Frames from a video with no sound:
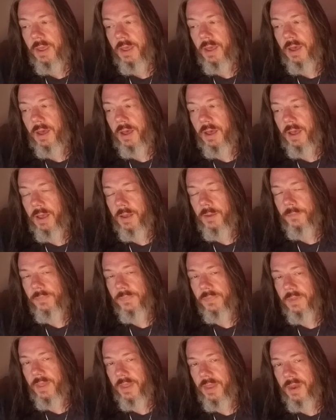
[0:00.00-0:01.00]

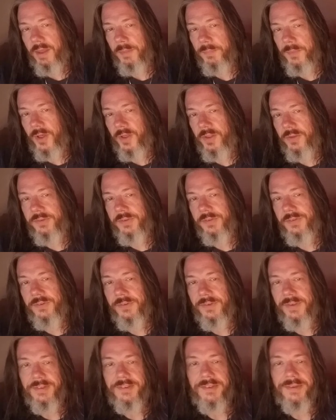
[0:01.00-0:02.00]
And I'm also
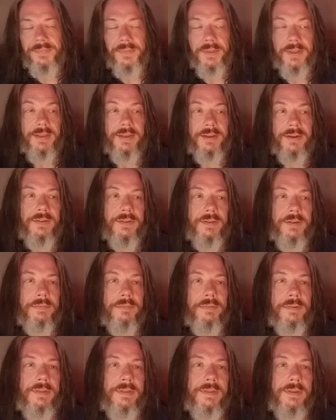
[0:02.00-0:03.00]
doing something a little
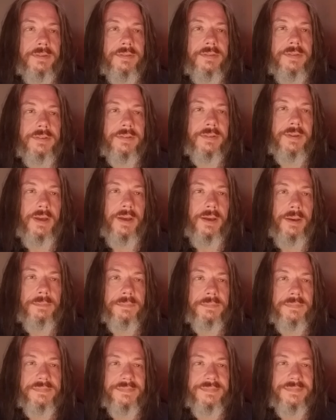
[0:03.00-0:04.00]
different. It's a
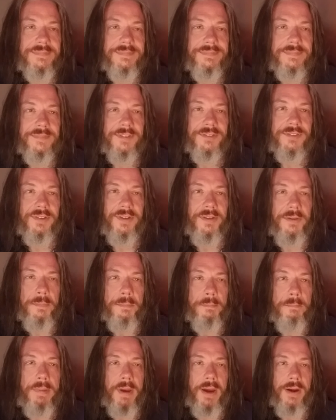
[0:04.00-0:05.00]
little
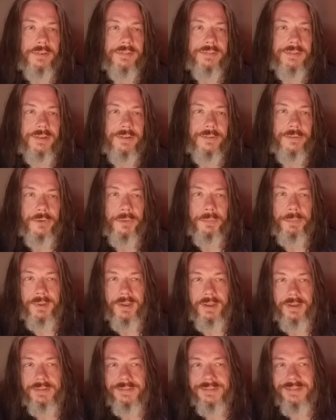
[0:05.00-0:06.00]
embarrassing to
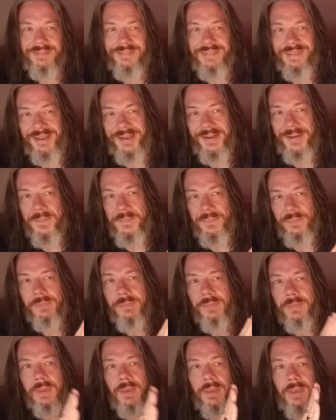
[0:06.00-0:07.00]
admit. I've
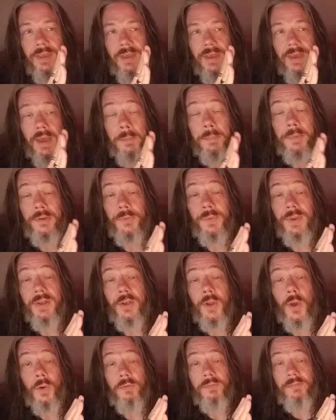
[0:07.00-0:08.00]
been doing
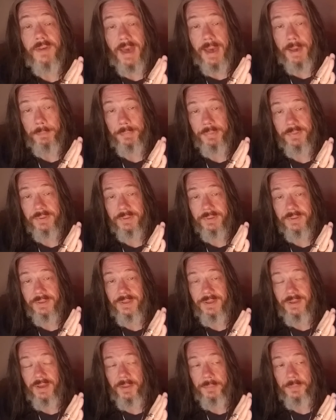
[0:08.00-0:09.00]
Nofap.
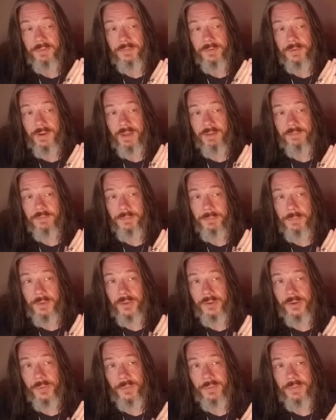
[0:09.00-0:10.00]
If you're not
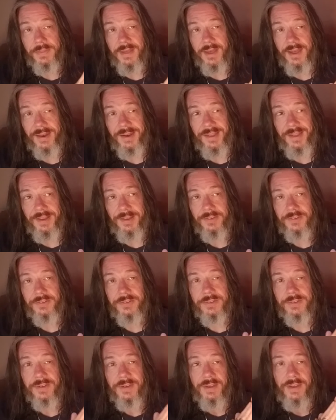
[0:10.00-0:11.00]
familiar with that,
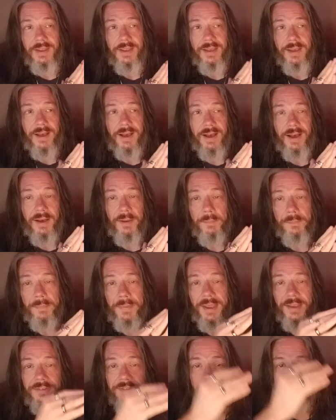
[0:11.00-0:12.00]
it's
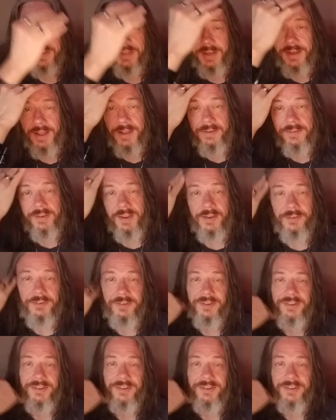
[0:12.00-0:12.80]
basically not touching